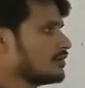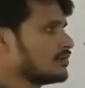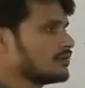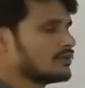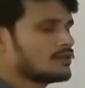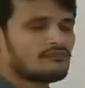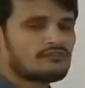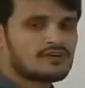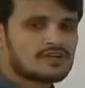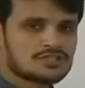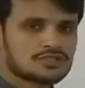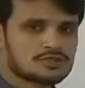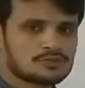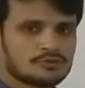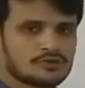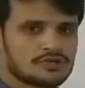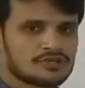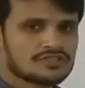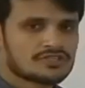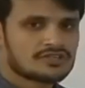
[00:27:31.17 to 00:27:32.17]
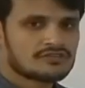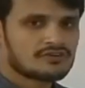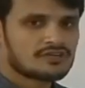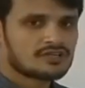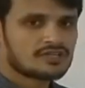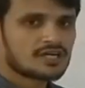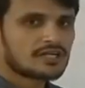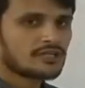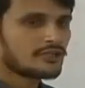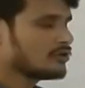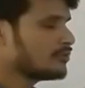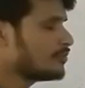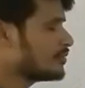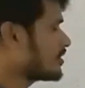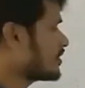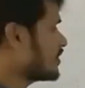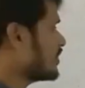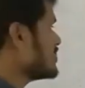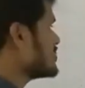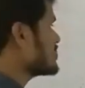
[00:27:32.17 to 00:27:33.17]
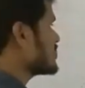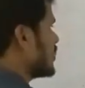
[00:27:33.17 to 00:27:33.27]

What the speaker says: The first position for concave mirror is